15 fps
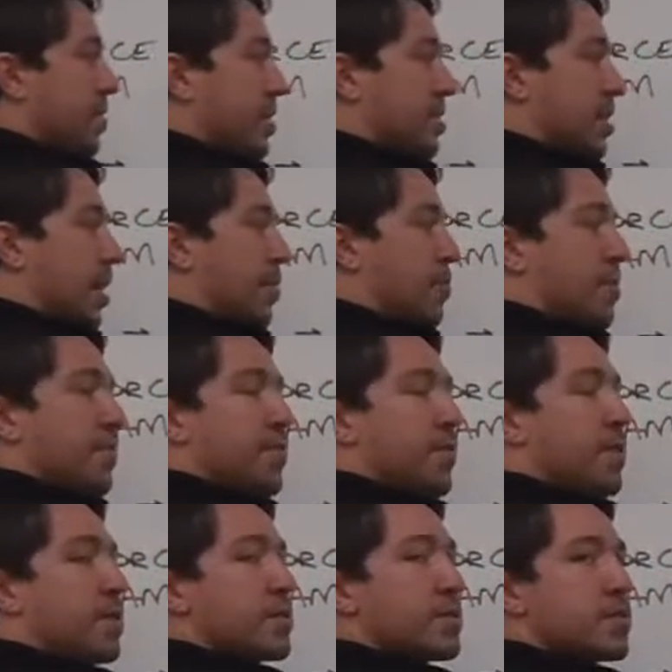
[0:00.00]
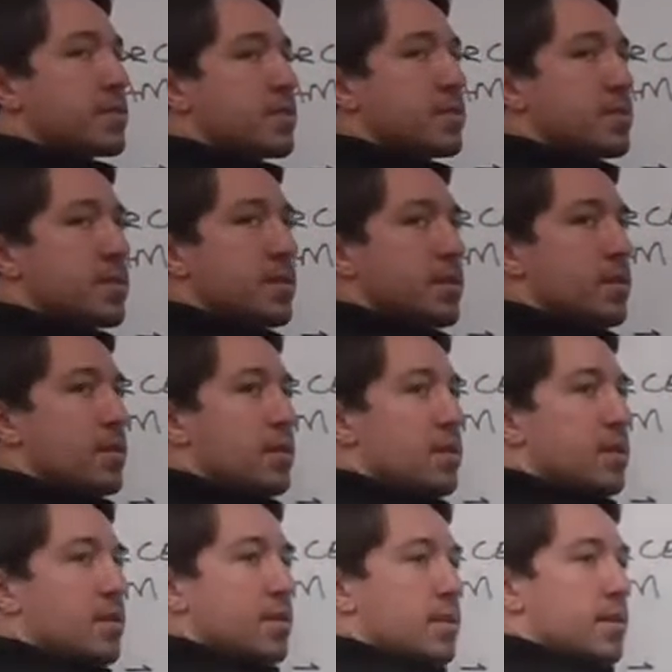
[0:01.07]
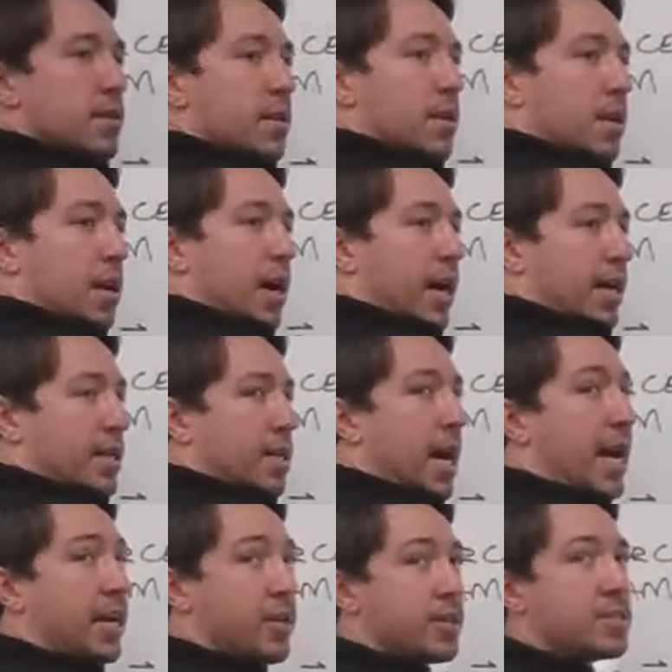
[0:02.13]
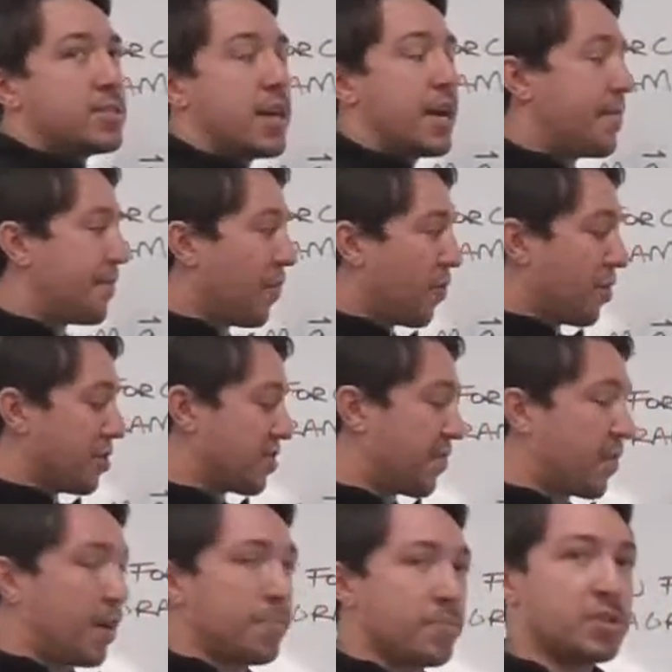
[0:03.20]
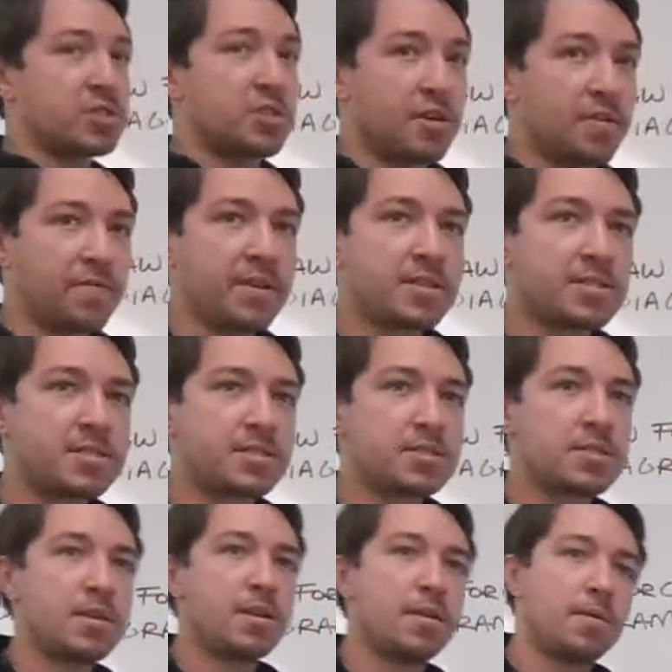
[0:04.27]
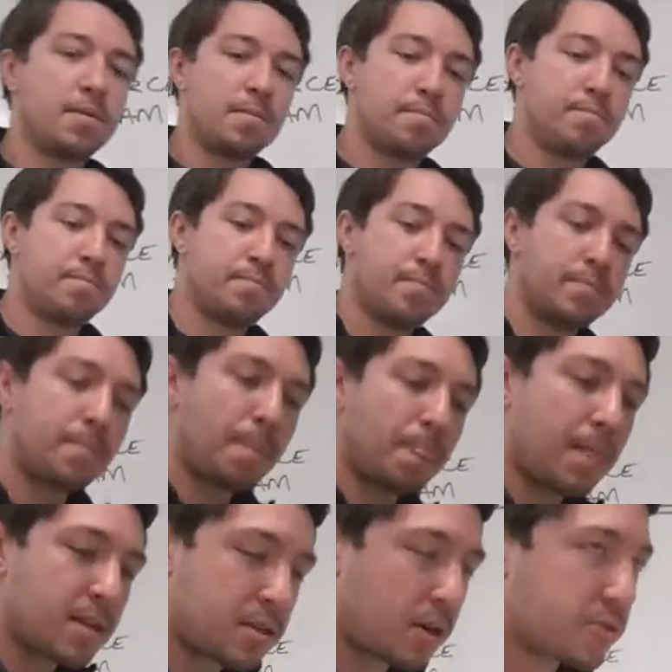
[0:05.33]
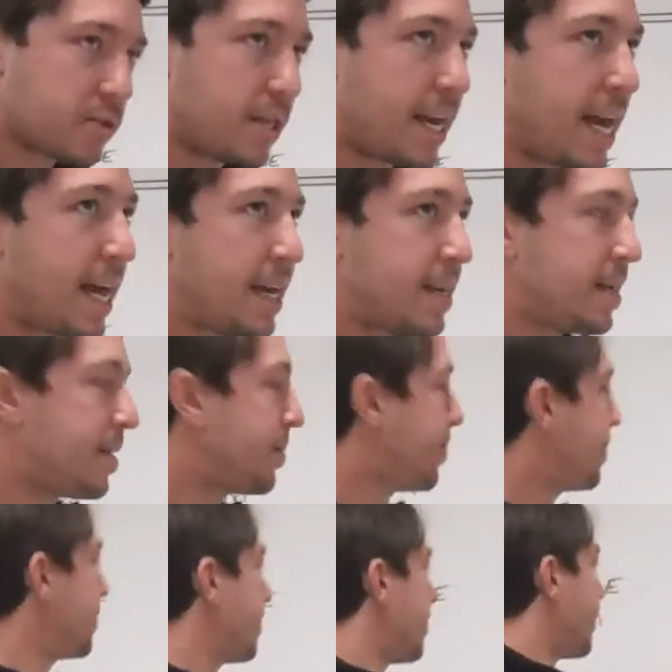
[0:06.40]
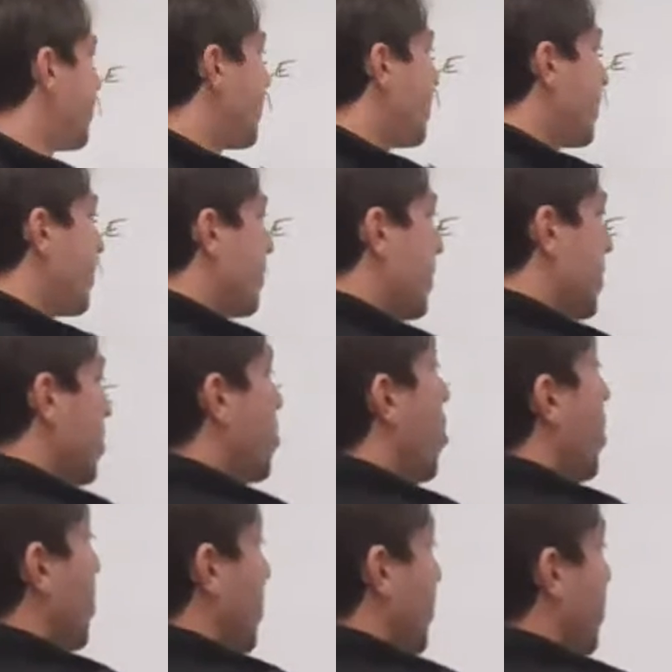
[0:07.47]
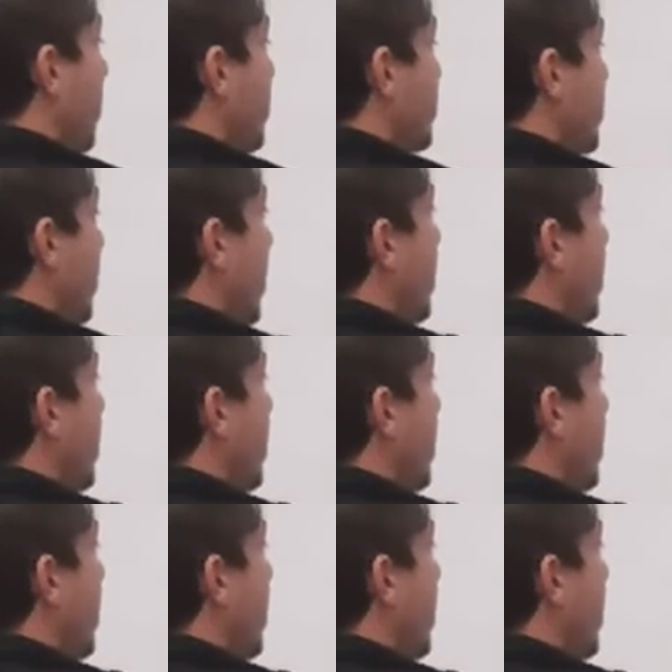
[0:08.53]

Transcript: this upward force? I could say force from the surface. It starts with an N. Normal force,